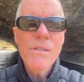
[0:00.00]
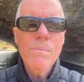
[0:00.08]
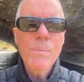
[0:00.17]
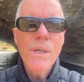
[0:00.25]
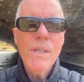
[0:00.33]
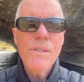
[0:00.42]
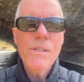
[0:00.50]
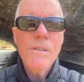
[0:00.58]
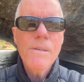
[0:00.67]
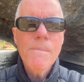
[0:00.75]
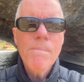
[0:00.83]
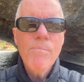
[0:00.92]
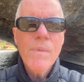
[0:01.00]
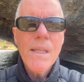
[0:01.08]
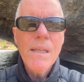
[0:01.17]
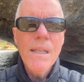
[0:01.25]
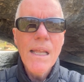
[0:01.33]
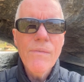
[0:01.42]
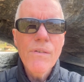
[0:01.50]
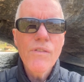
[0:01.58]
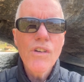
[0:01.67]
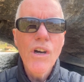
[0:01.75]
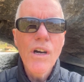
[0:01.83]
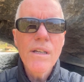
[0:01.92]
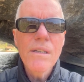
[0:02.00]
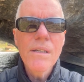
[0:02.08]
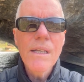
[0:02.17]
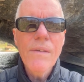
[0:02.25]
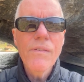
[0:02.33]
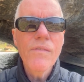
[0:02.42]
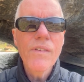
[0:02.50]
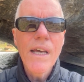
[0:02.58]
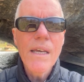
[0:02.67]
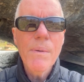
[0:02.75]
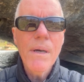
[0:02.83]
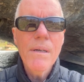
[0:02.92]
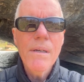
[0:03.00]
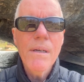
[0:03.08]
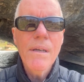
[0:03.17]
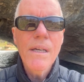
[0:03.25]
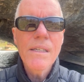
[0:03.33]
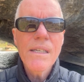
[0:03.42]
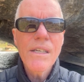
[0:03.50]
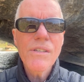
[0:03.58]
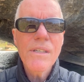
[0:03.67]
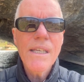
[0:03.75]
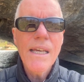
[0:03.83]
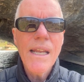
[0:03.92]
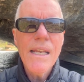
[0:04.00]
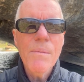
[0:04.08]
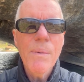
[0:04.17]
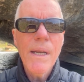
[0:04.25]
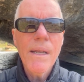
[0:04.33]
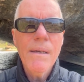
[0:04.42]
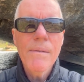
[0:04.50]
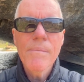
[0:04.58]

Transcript: and peace, love of God and love of neighbour. It doesn't get any better.